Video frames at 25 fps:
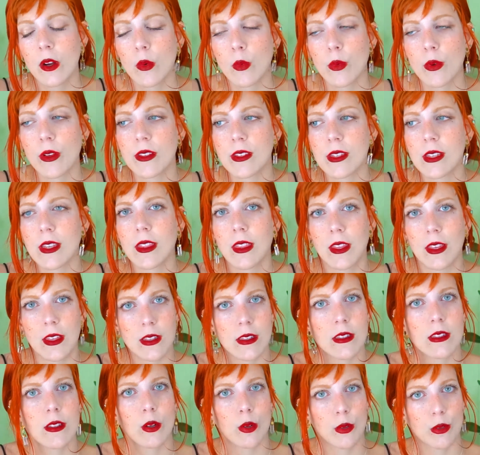We see
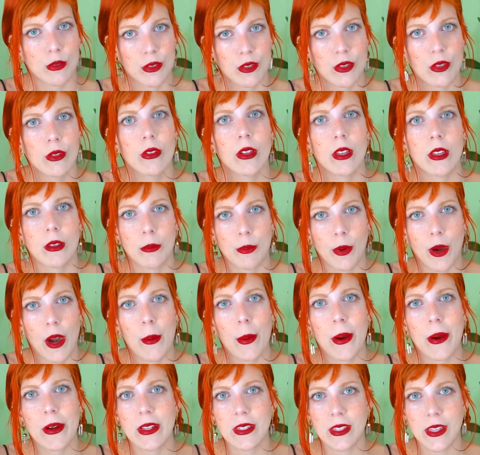this also in
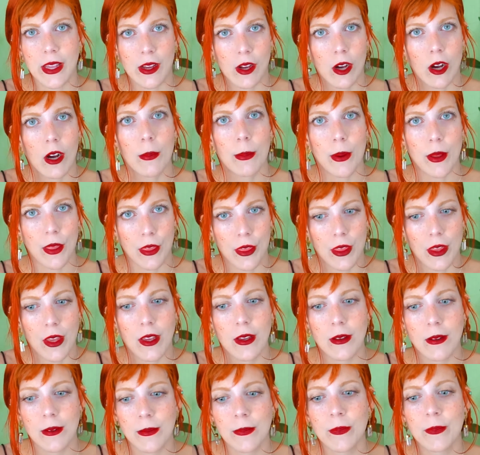primary
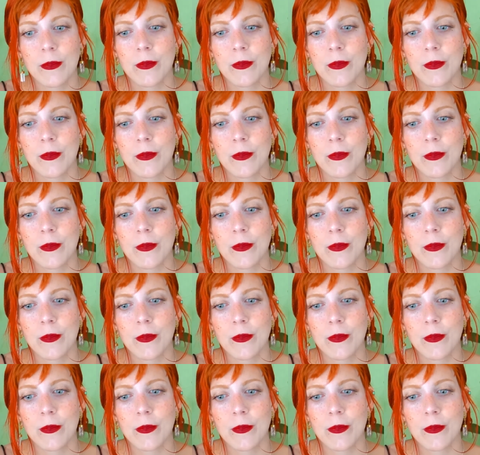psychopathy.